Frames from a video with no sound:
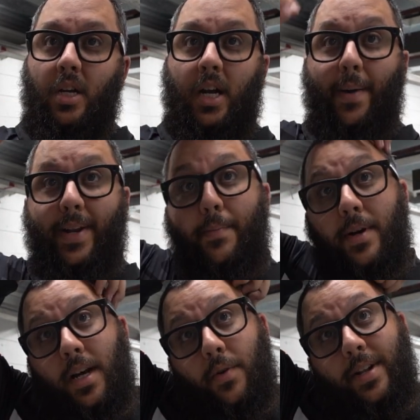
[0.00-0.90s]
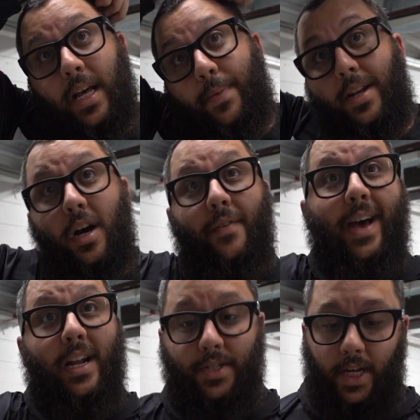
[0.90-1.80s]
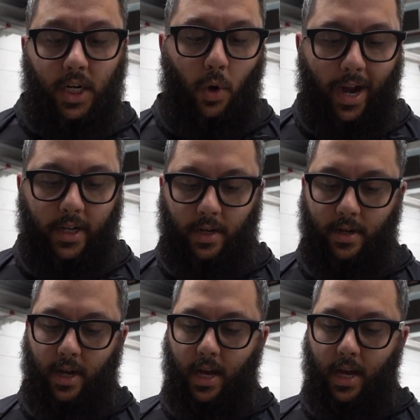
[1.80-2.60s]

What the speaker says: Comment down below and let me know if that is incorrect.